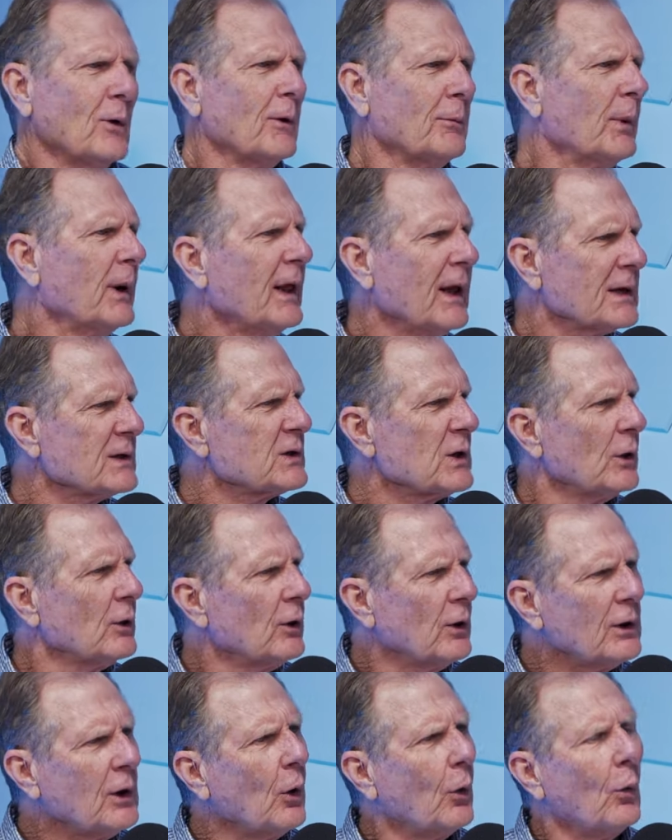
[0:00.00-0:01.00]
Everybody has to
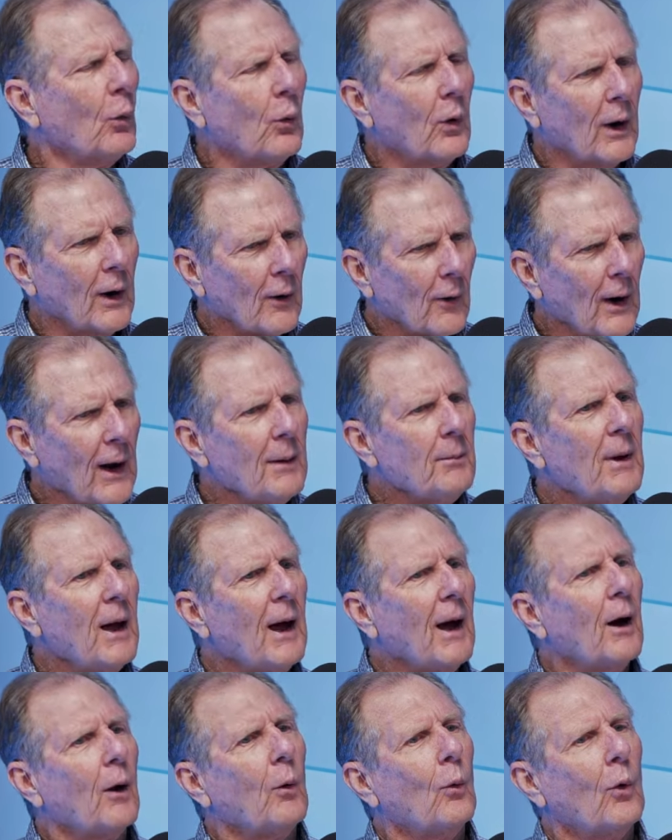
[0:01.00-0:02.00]
look at where I'm
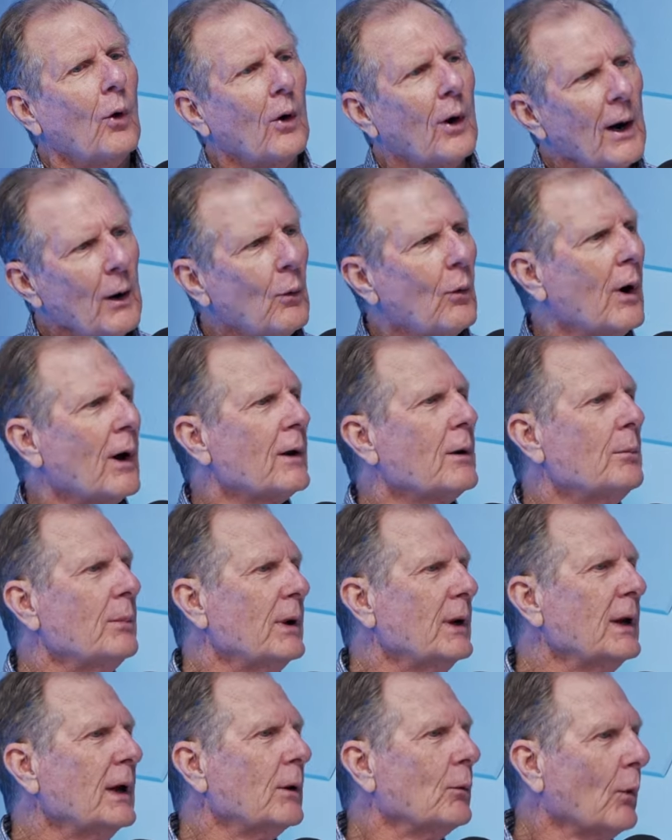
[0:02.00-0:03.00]
at, where I want to
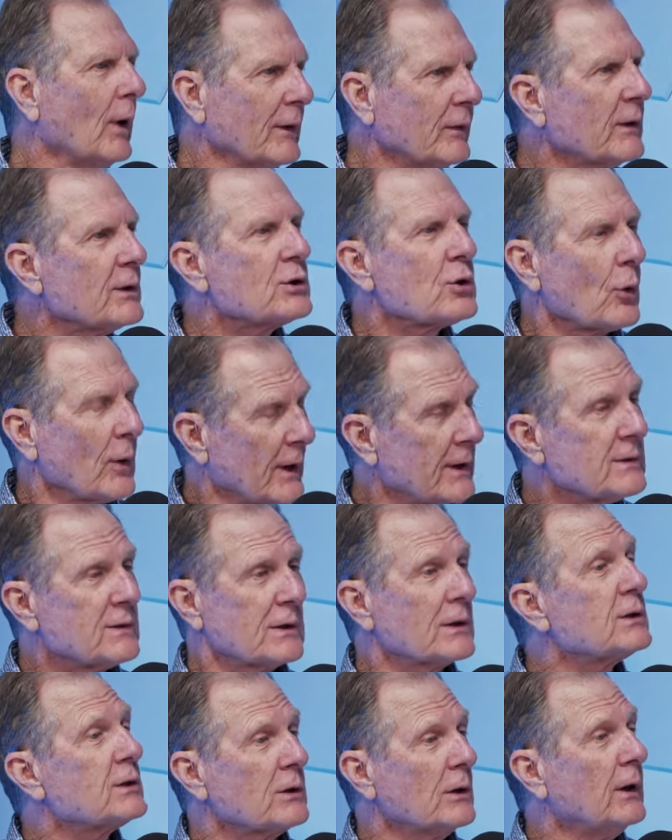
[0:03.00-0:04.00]
be, and what the
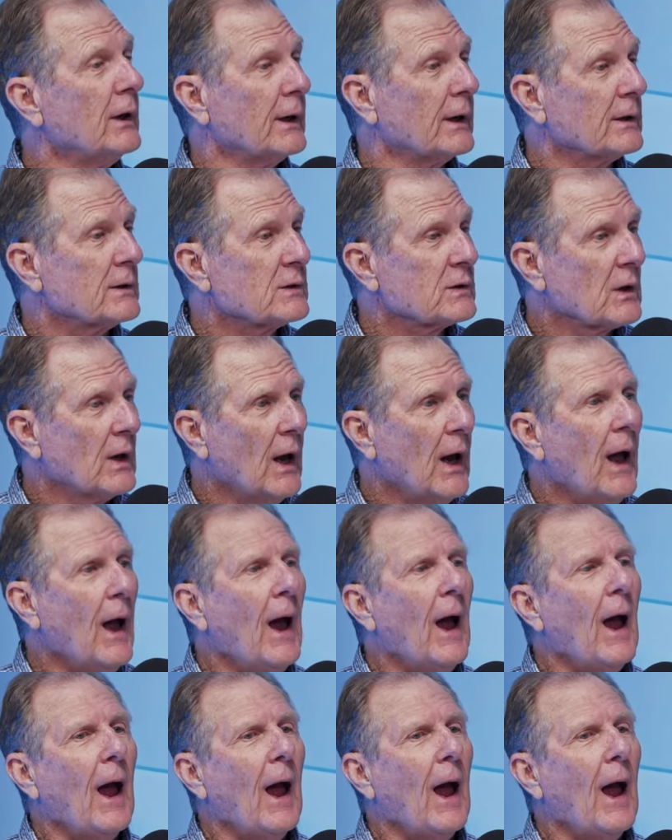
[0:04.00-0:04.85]
transition is. Right.